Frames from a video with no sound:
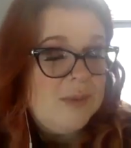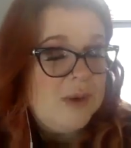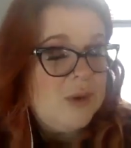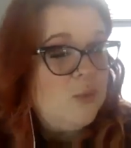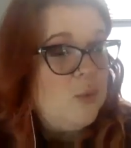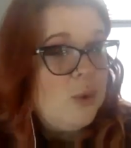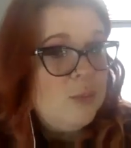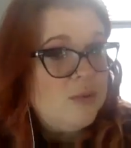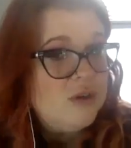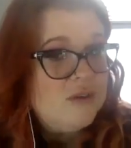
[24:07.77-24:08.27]
but it
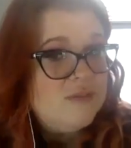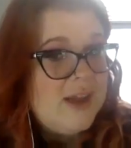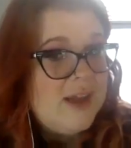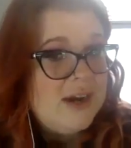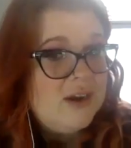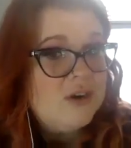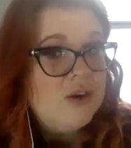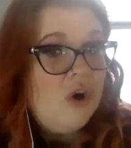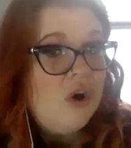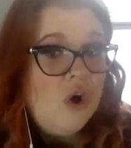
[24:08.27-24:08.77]
won't
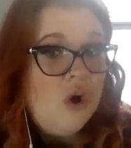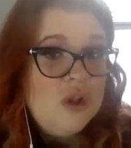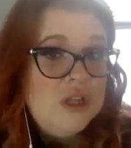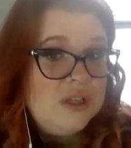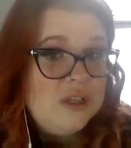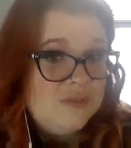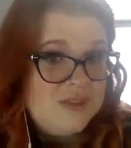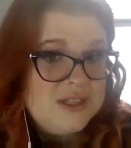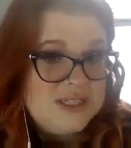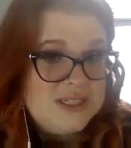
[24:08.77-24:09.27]
provide her
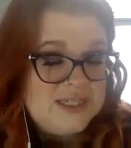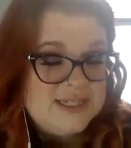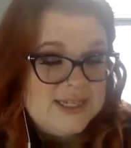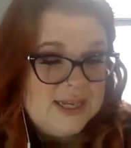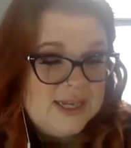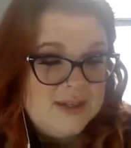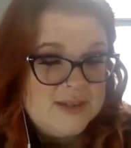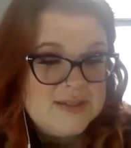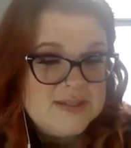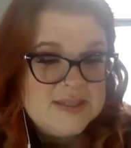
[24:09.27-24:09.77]
all of the
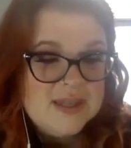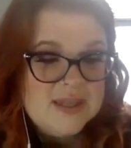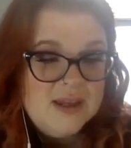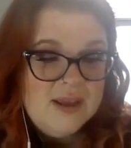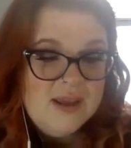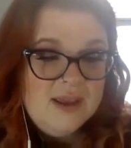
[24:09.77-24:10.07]
details.